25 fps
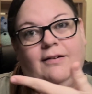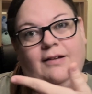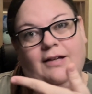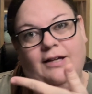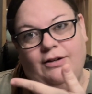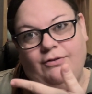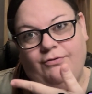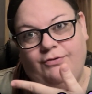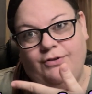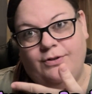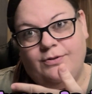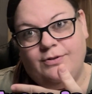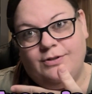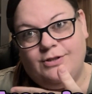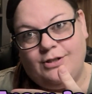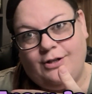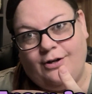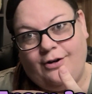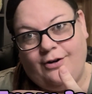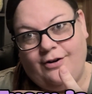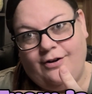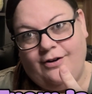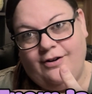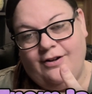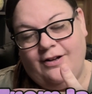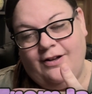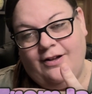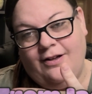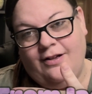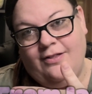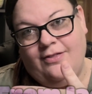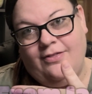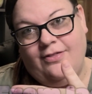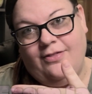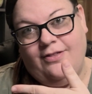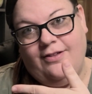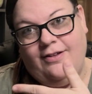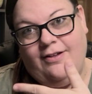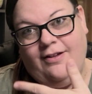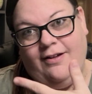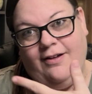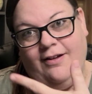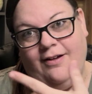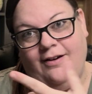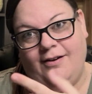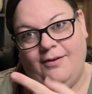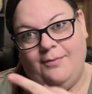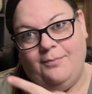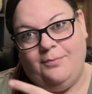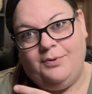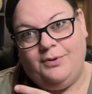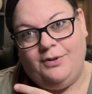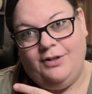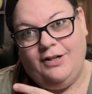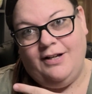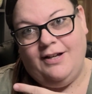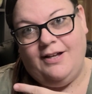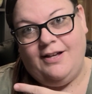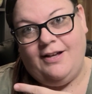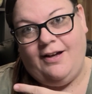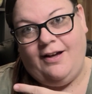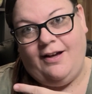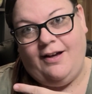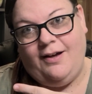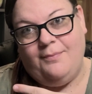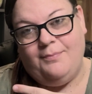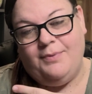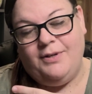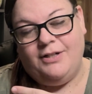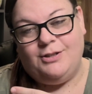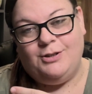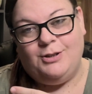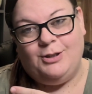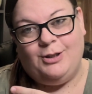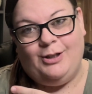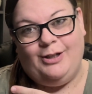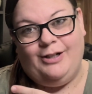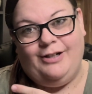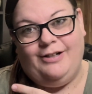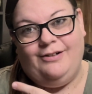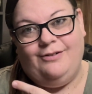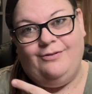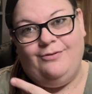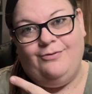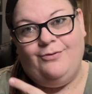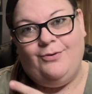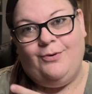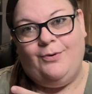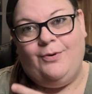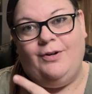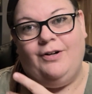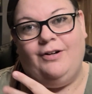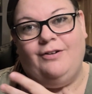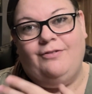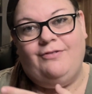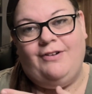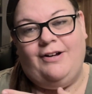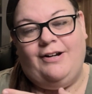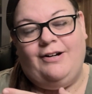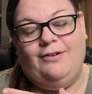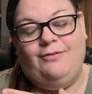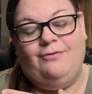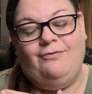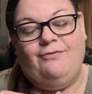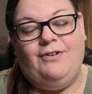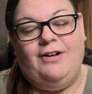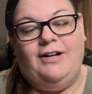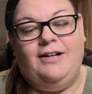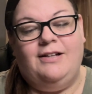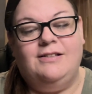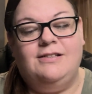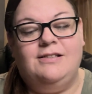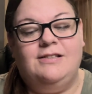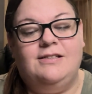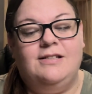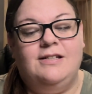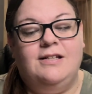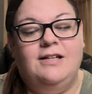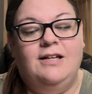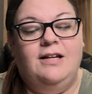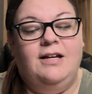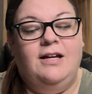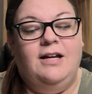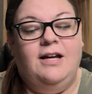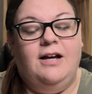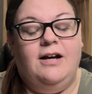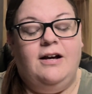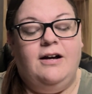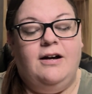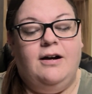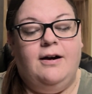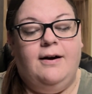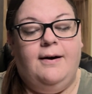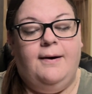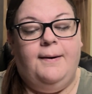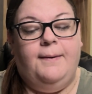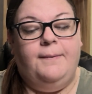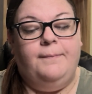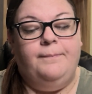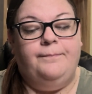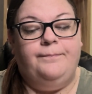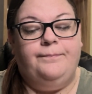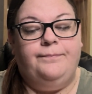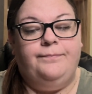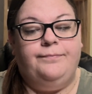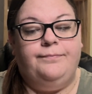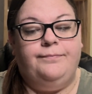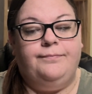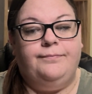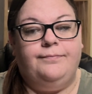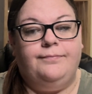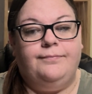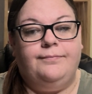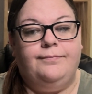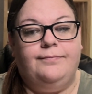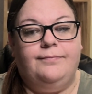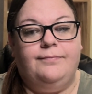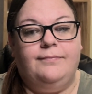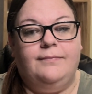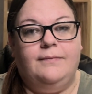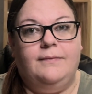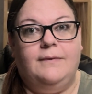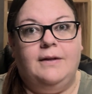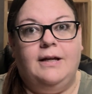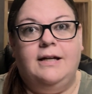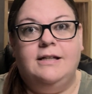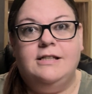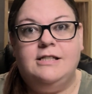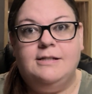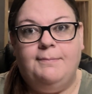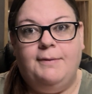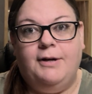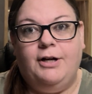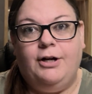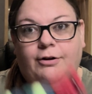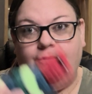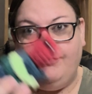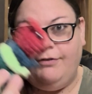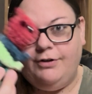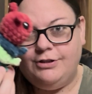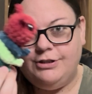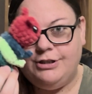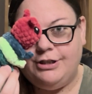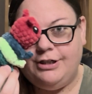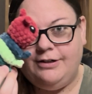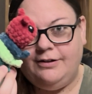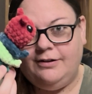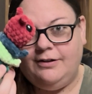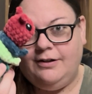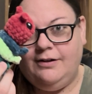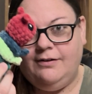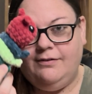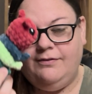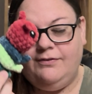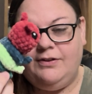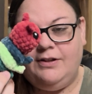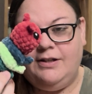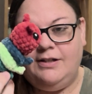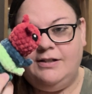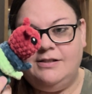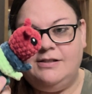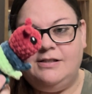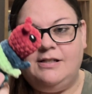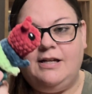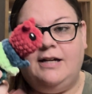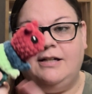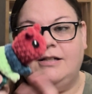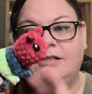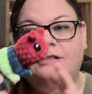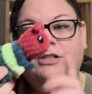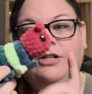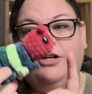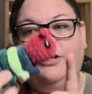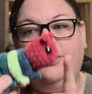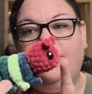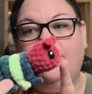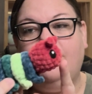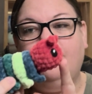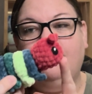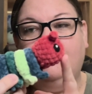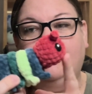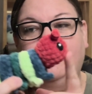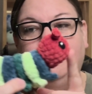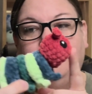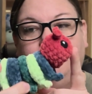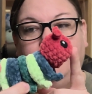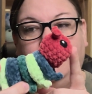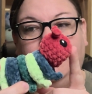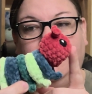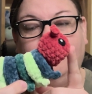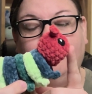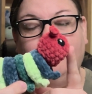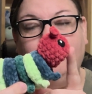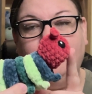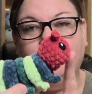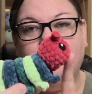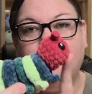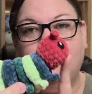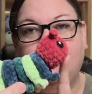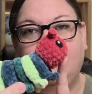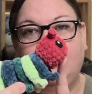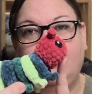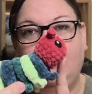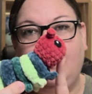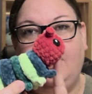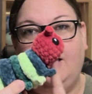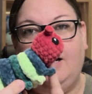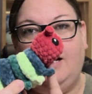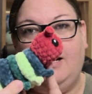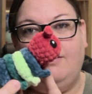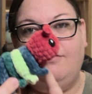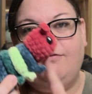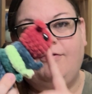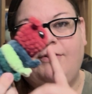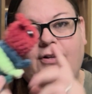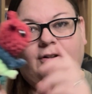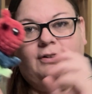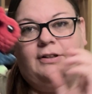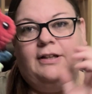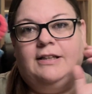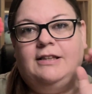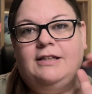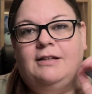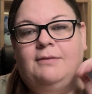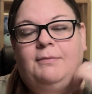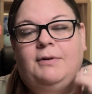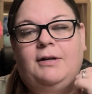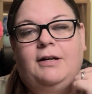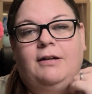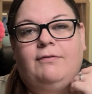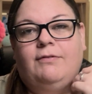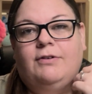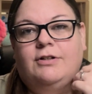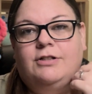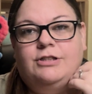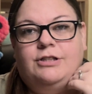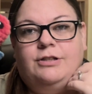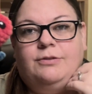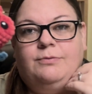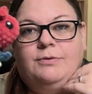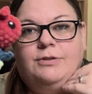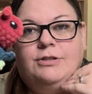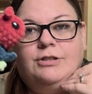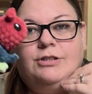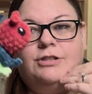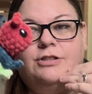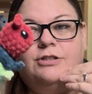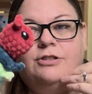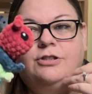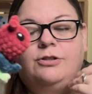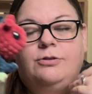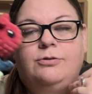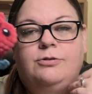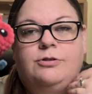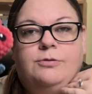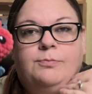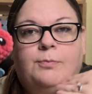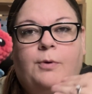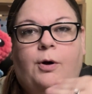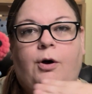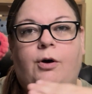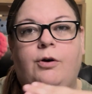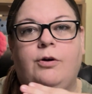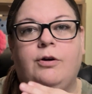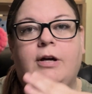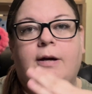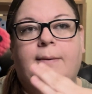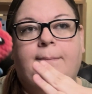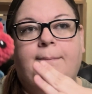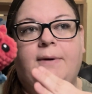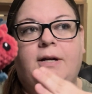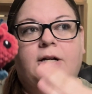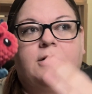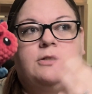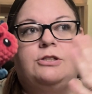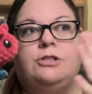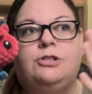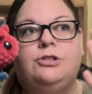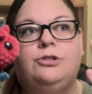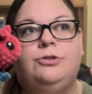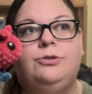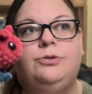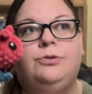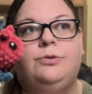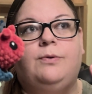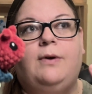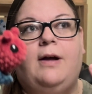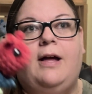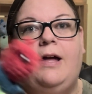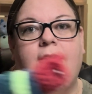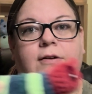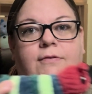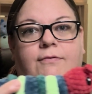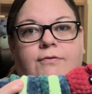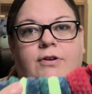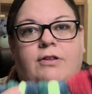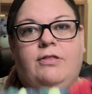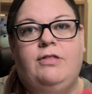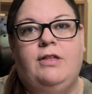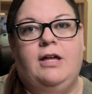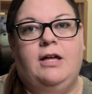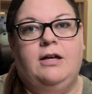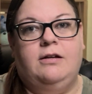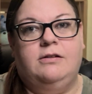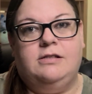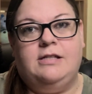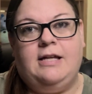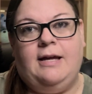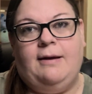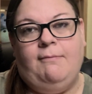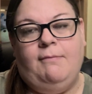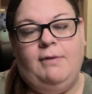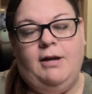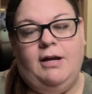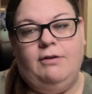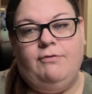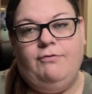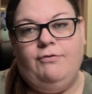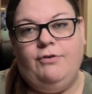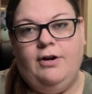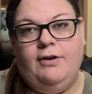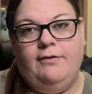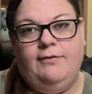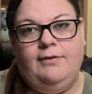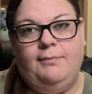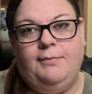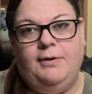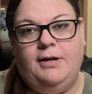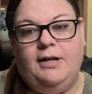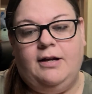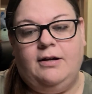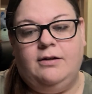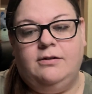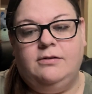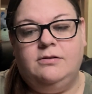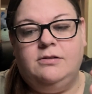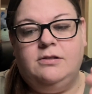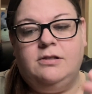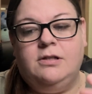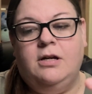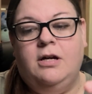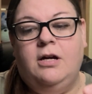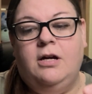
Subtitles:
if you saw in the pre-K picture for Fandom Fest, um, it's a bigger version of this. I started with the mini version and I felt like the mini version was just too small compared to everything else I made for everybody else.